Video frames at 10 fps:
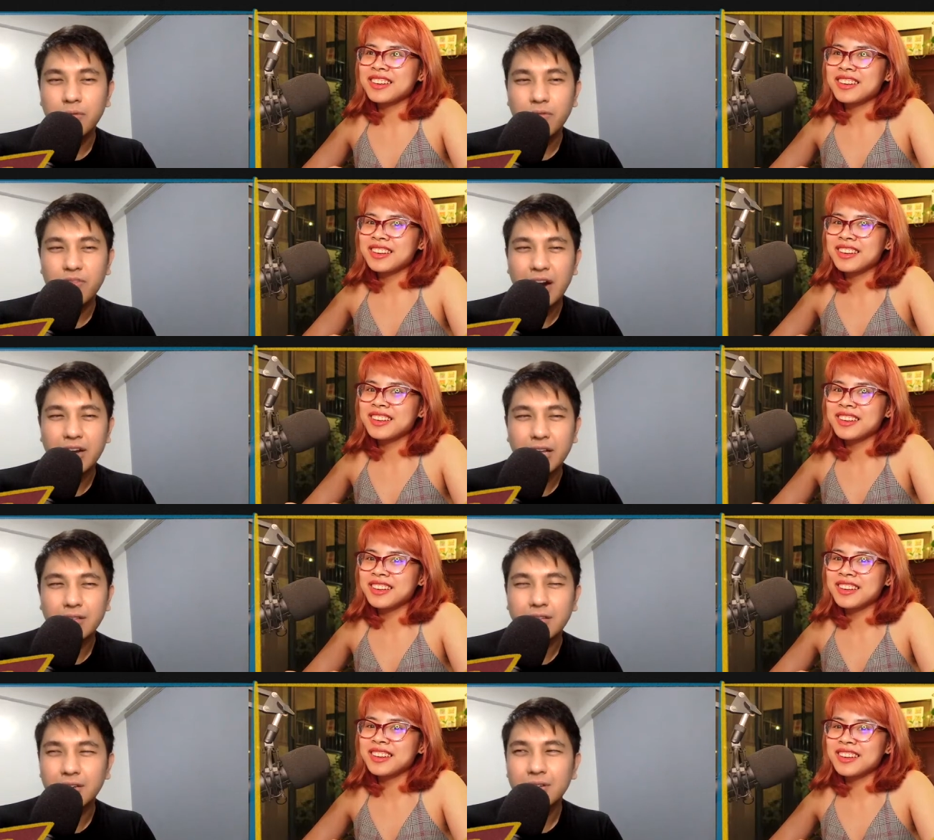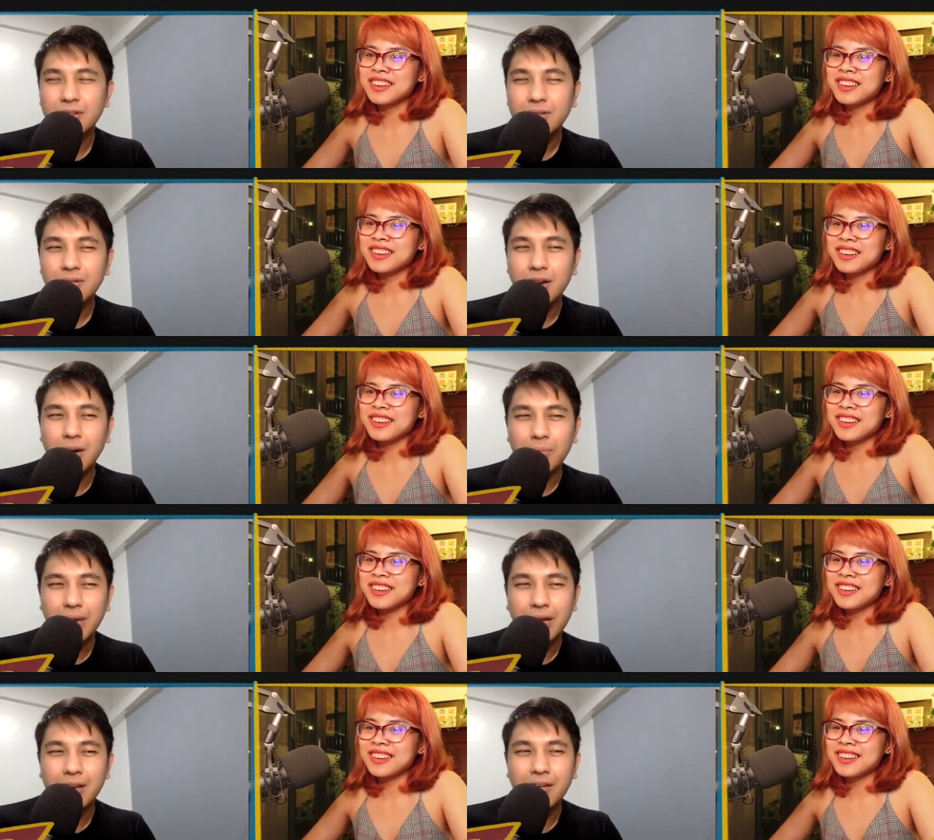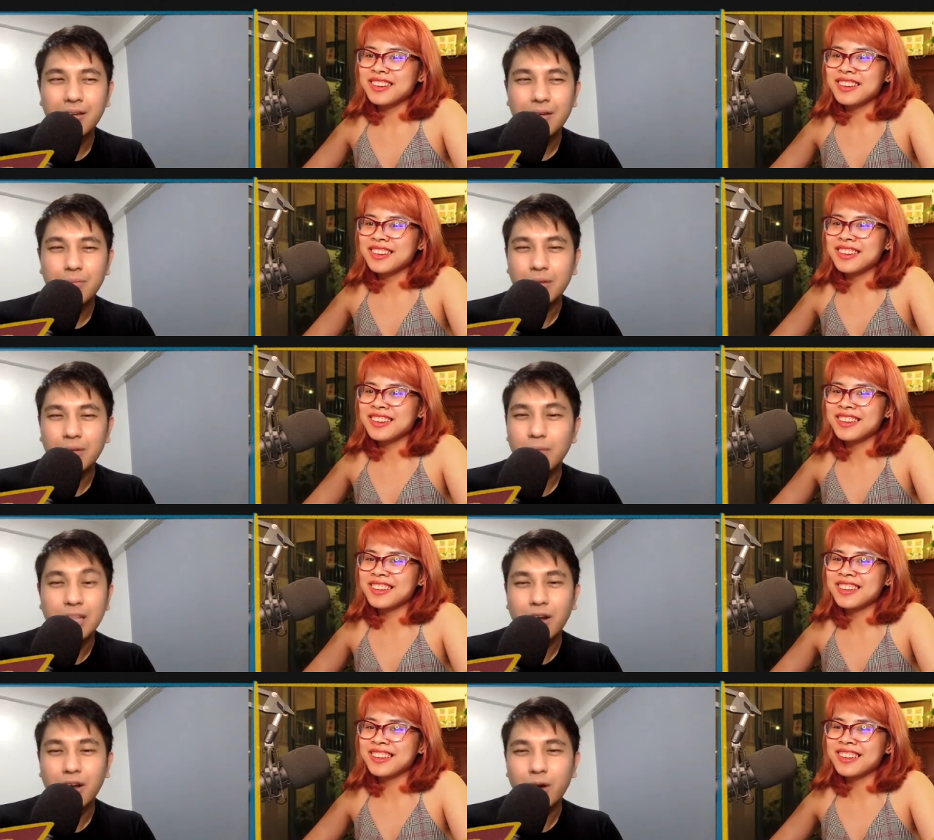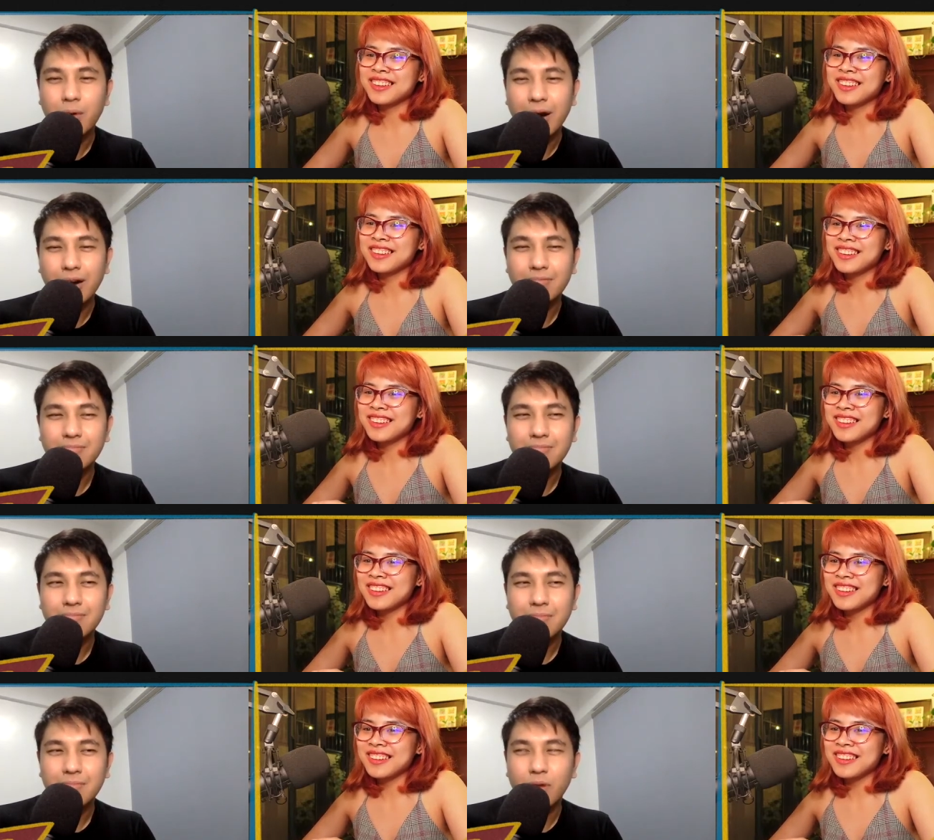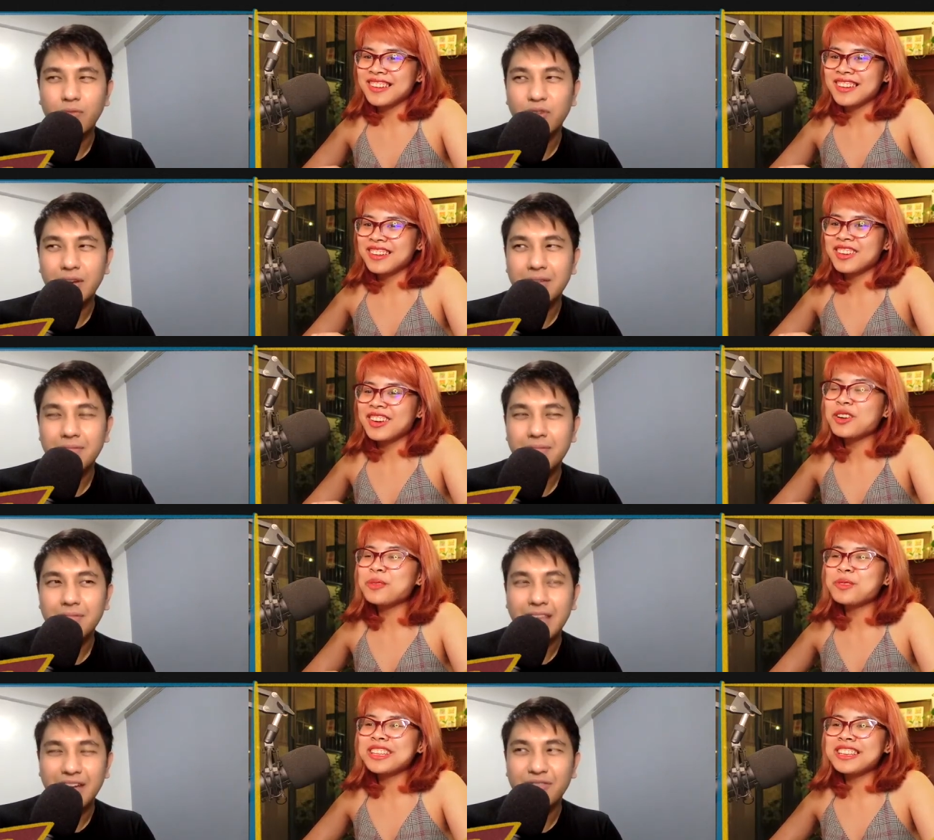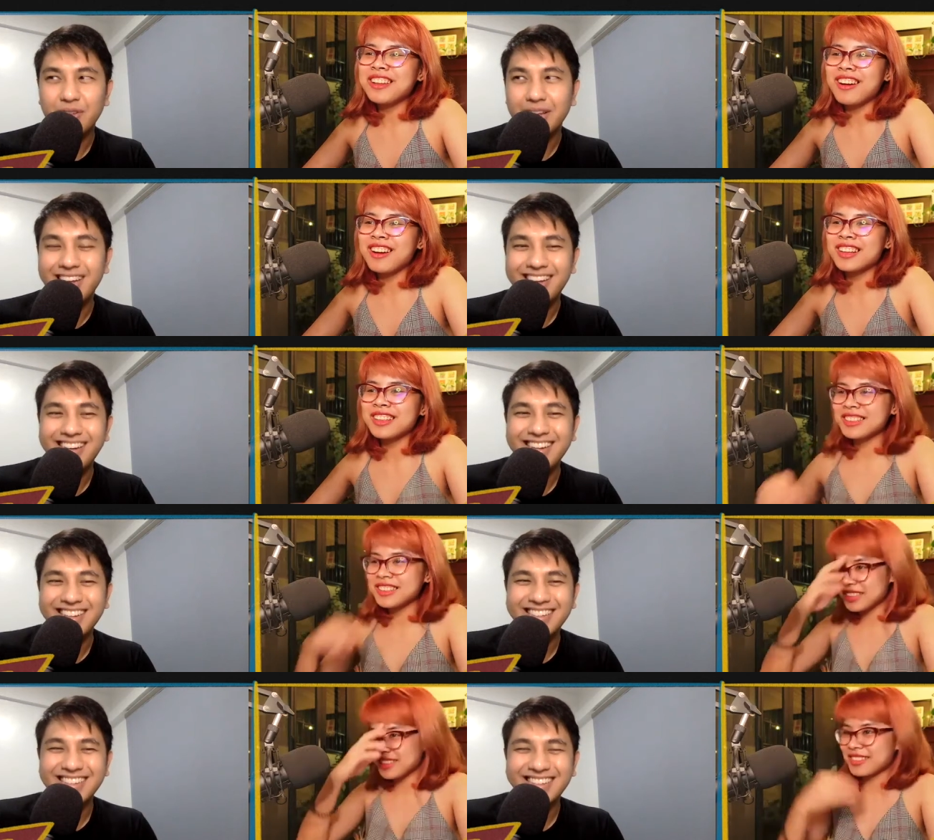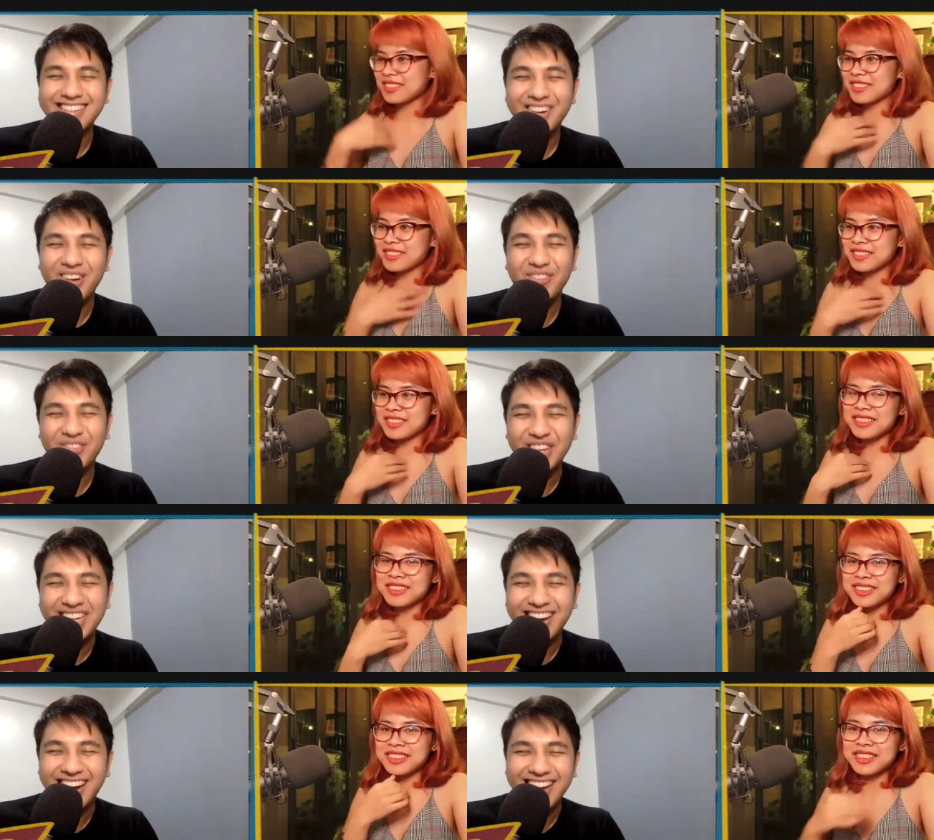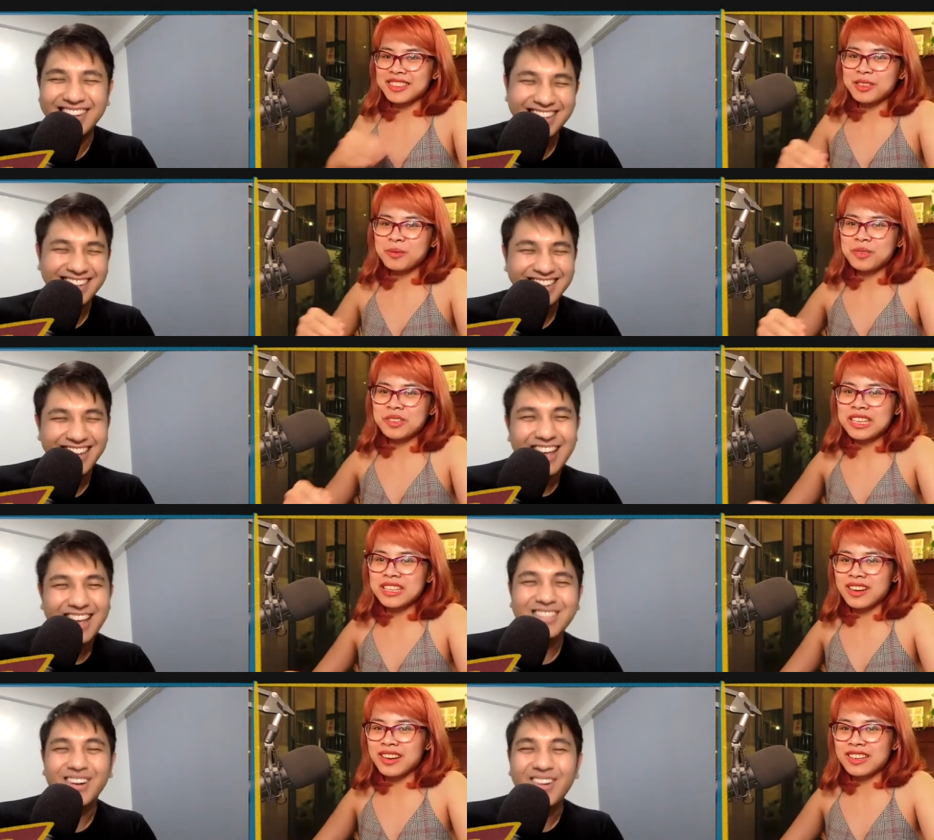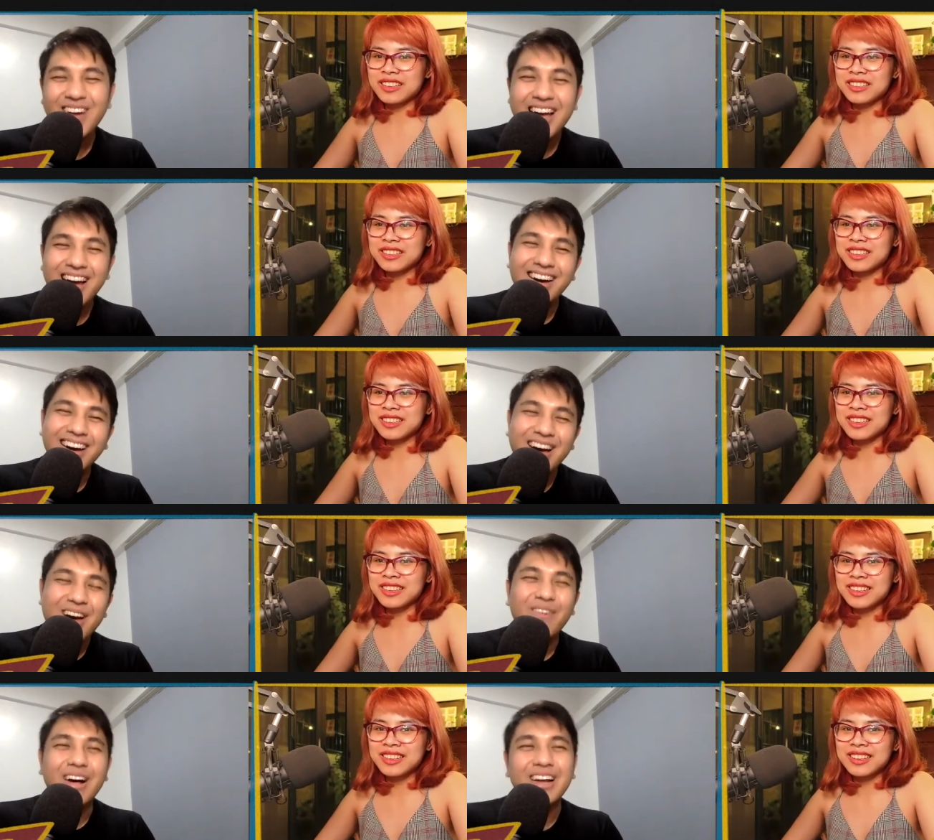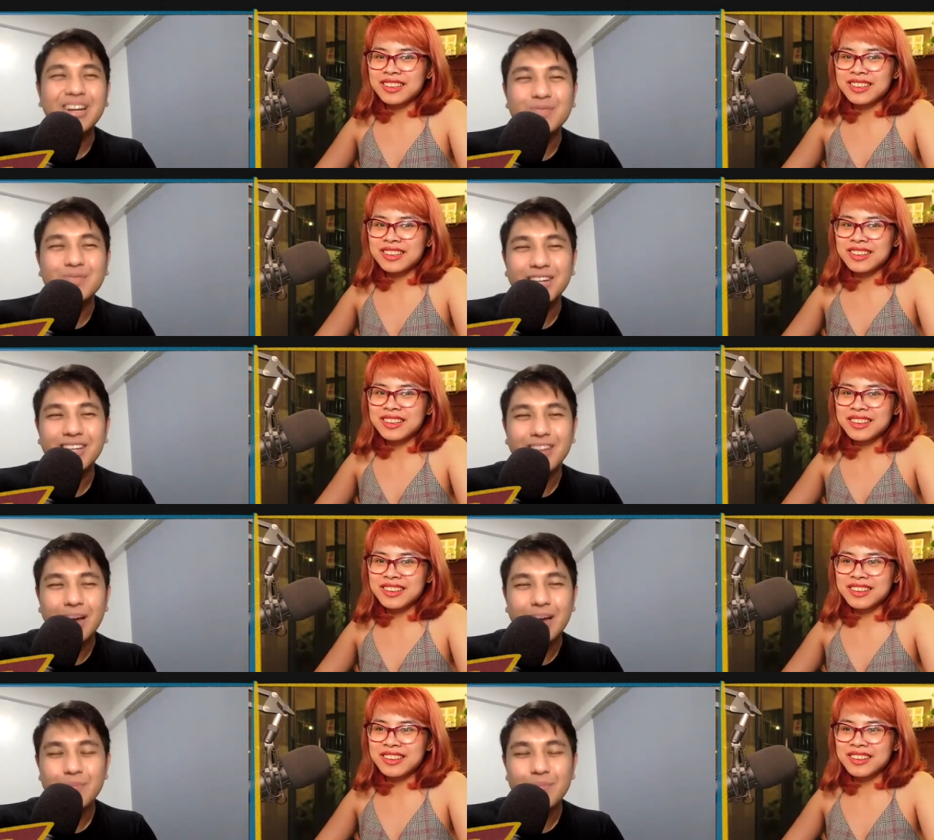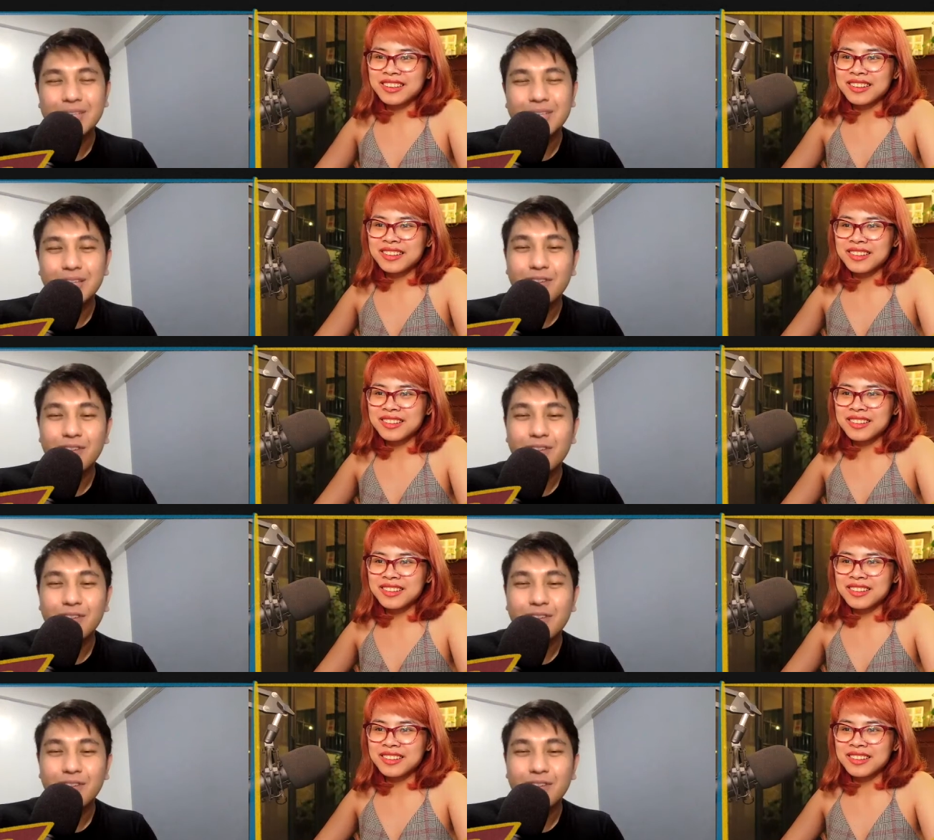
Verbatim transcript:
Speaker 1: variant coming, but we did not acquire it. Hopefully.
Speaker 2: Hopefully not.
Speaker 1: Hopefully not. Hopefully not. So, welcome to another episode of